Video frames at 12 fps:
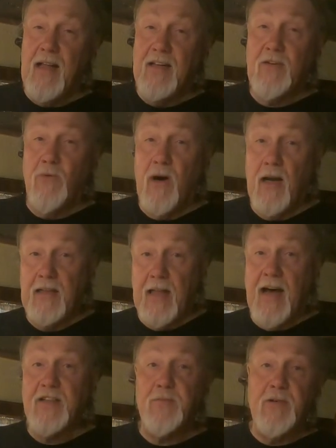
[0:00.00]
glass of wine
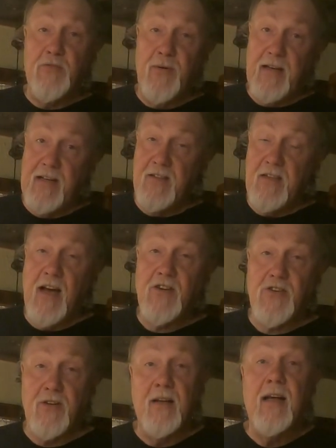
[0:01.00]
lasts between each
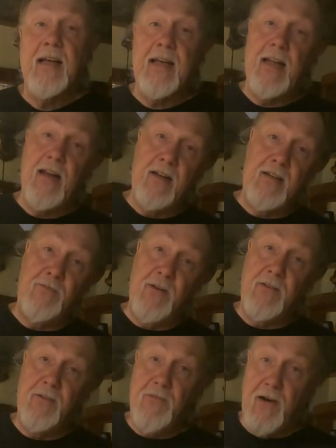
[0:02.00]
section. Getting it to
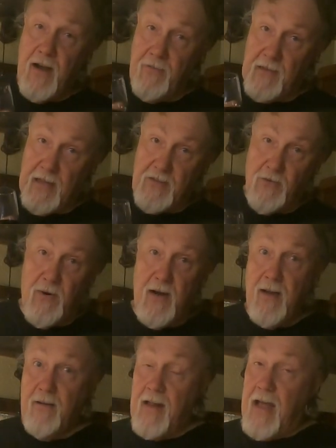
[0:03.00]
55, glass of
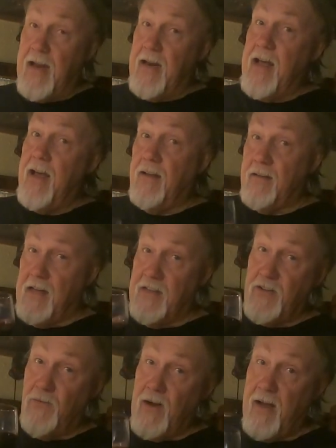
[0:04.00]
wine. 88,
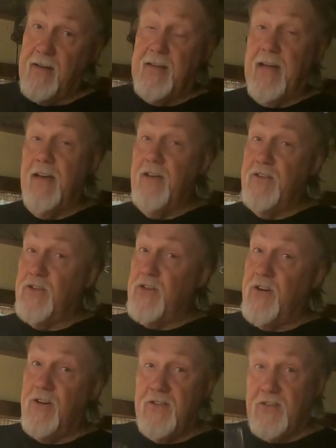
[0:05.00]
glass of wine. Getting it to
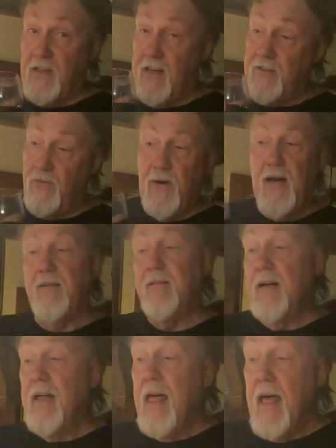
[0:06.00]
curds, glass of
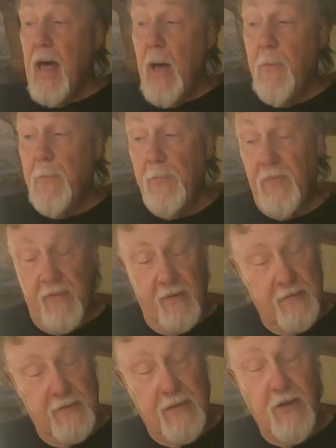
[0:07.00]
wine.
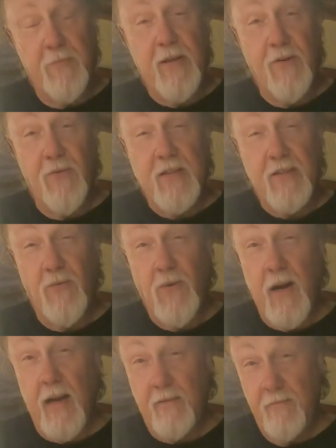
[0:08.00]
Could be the reason
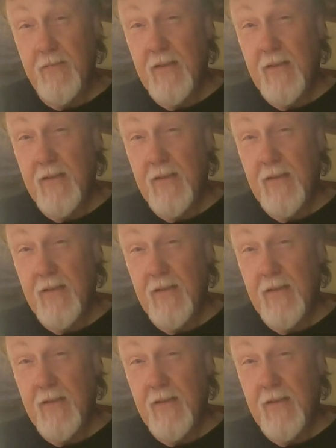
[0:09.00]
why